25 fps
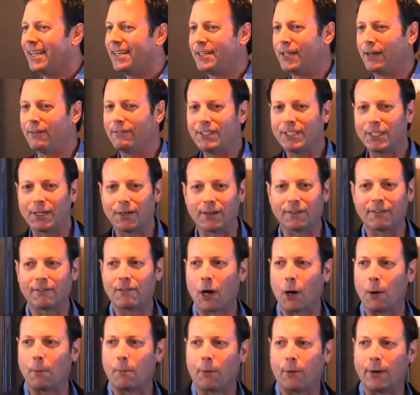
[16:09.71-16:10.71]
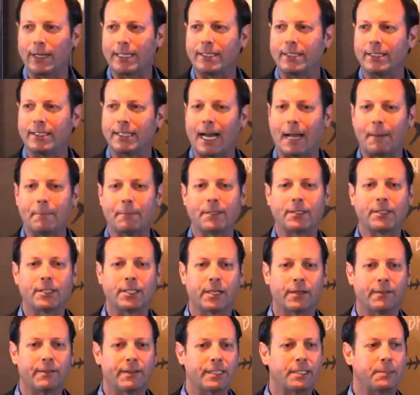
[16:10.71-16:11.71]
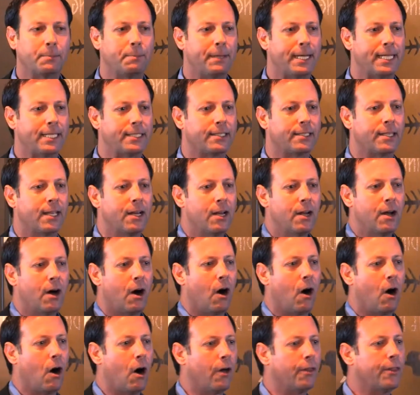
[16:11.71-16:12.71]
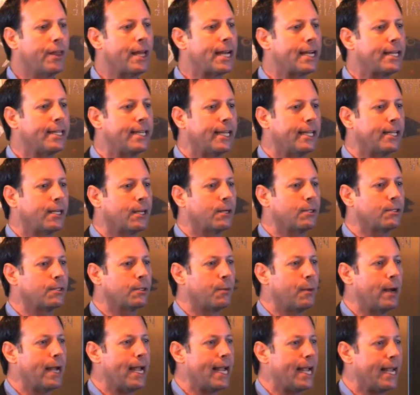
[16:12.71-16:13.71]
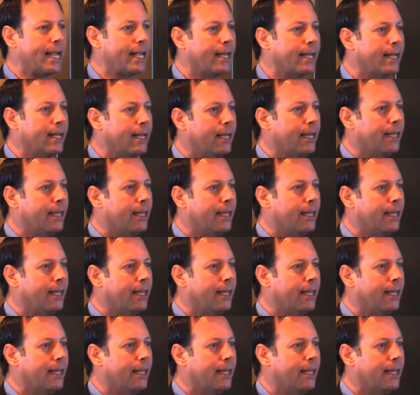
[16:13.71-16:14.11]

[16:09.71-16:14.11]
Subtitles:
Diff serve code points, type of service, bits, all that I think goes away.